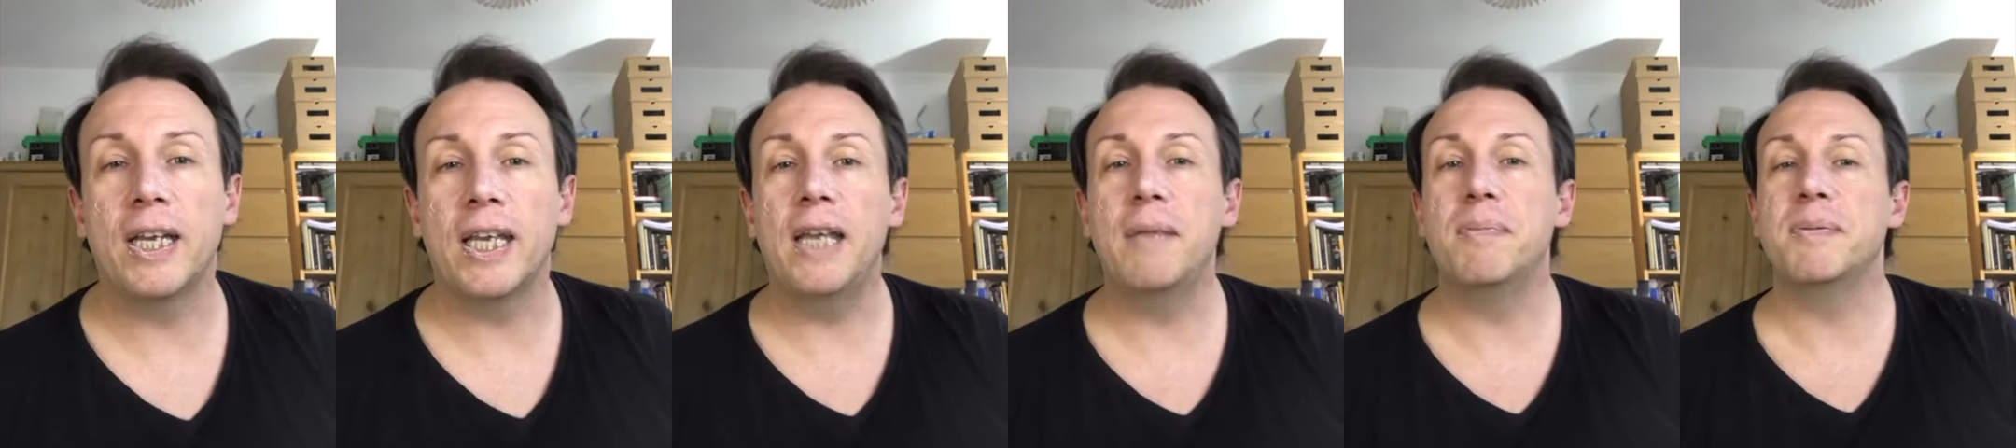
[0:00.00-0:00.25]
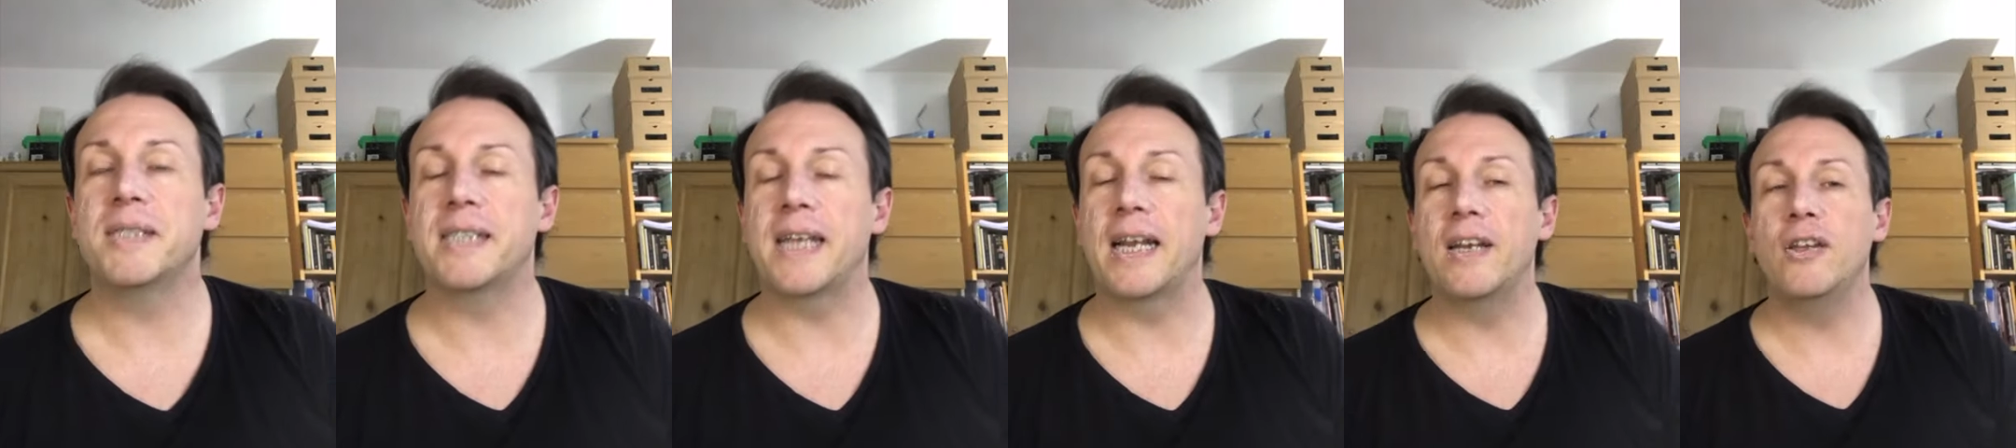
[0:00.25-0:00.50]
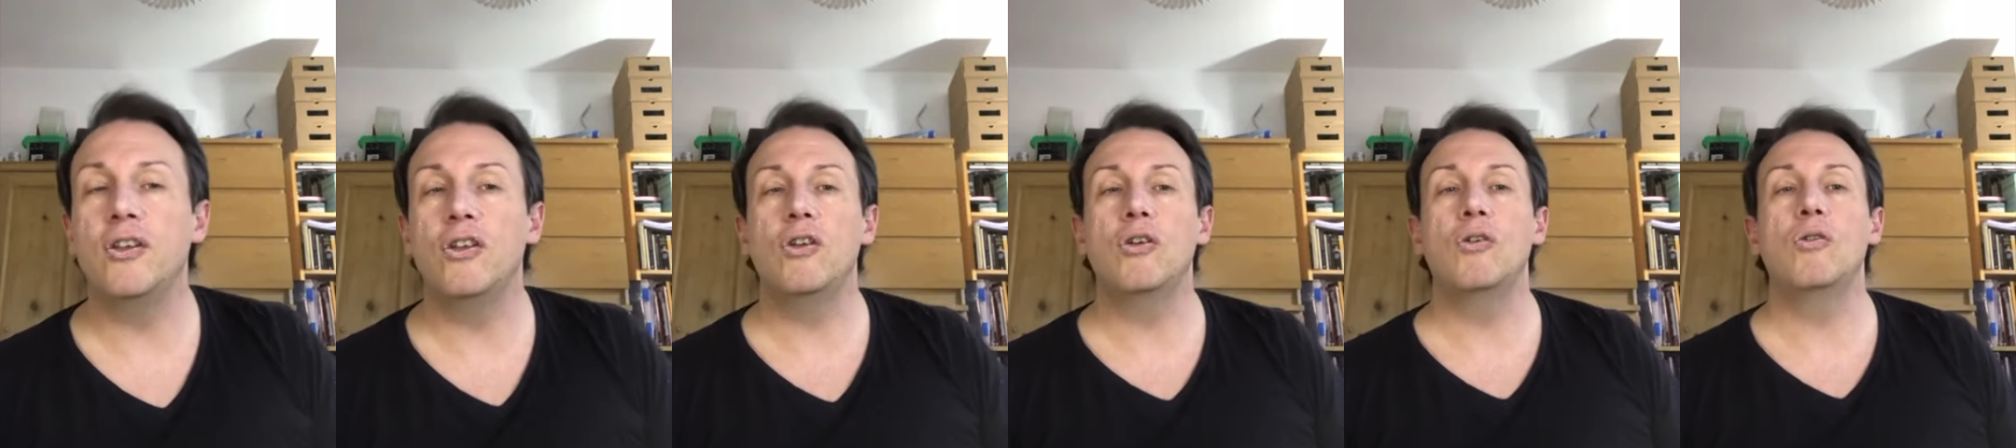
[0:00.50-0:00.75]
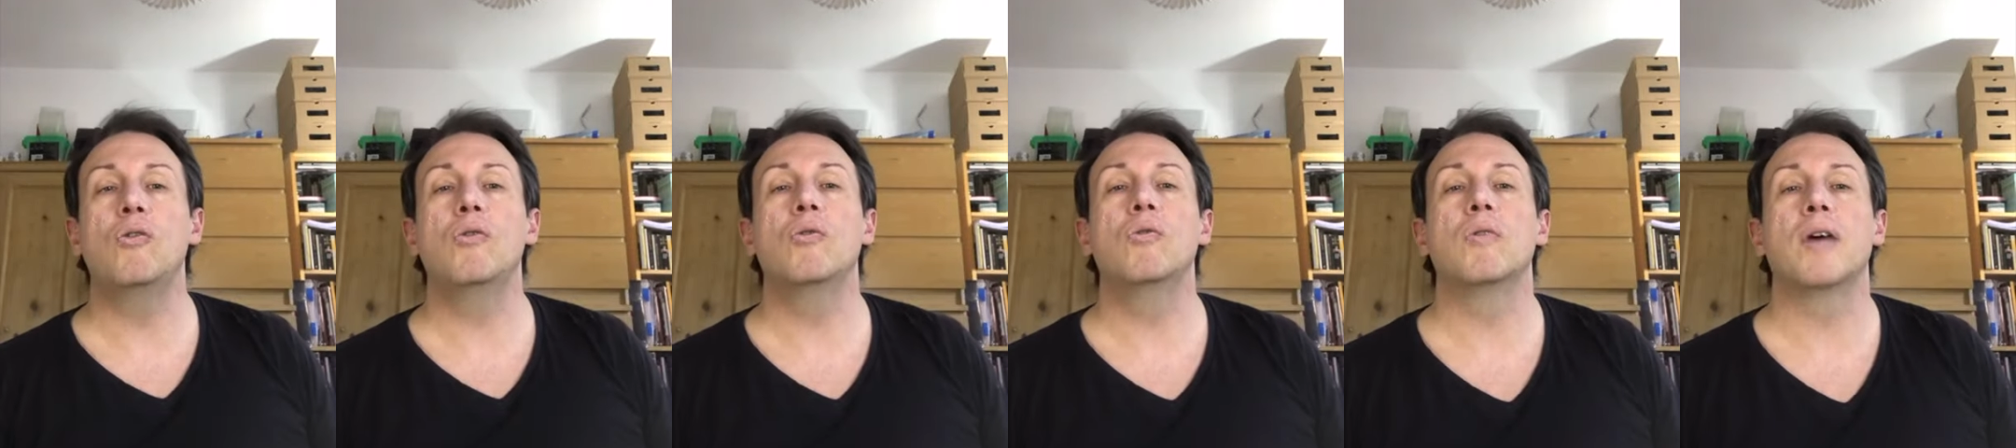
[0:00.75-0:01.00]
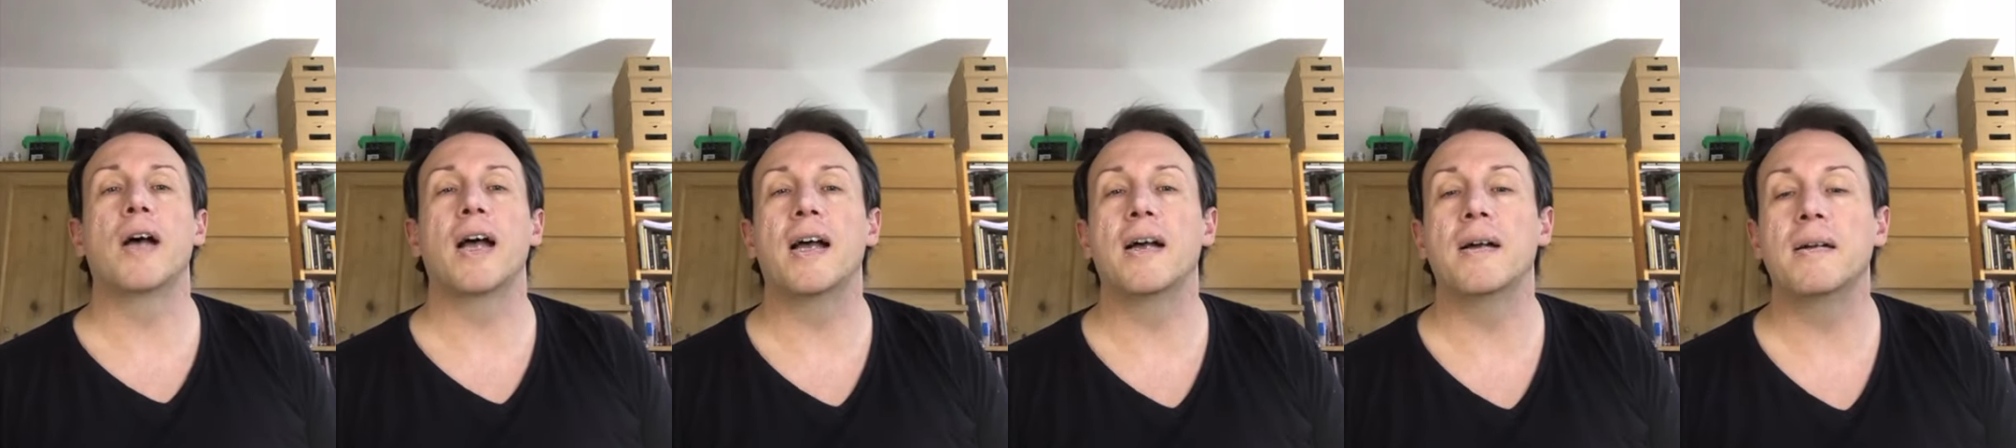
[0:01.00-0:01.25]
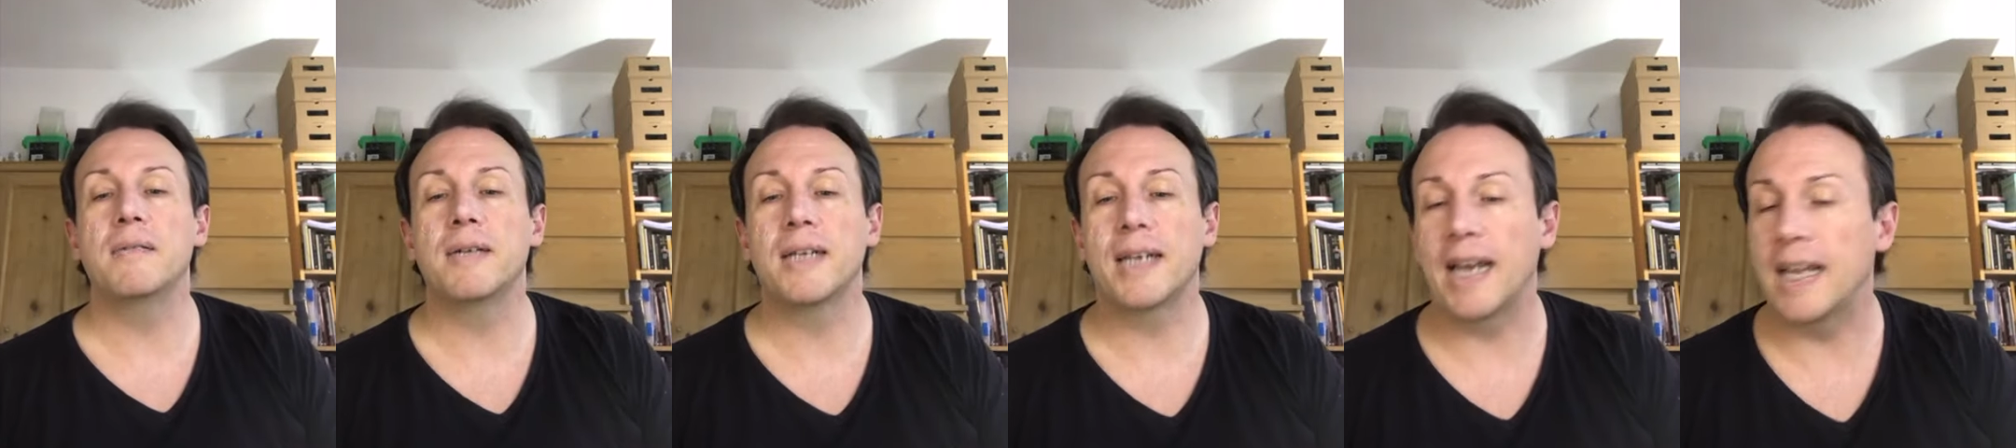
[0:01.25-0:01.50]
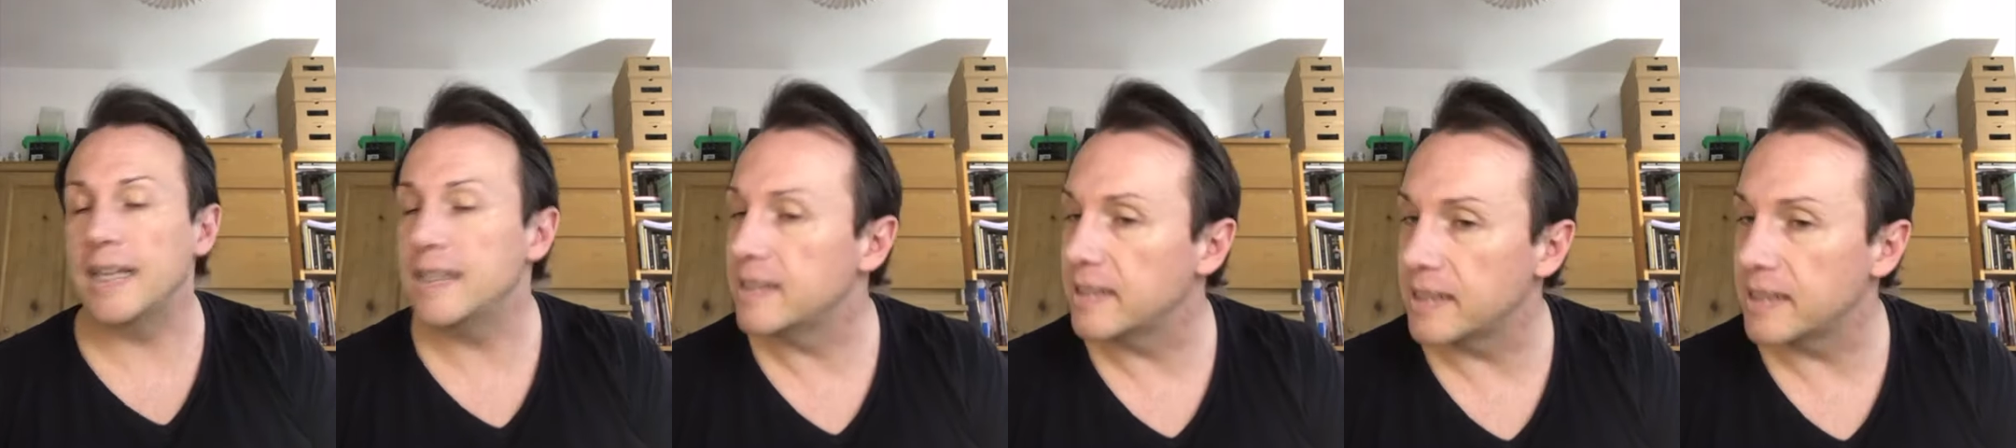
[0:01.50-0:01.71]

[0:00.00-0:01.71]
will keep selling you uh,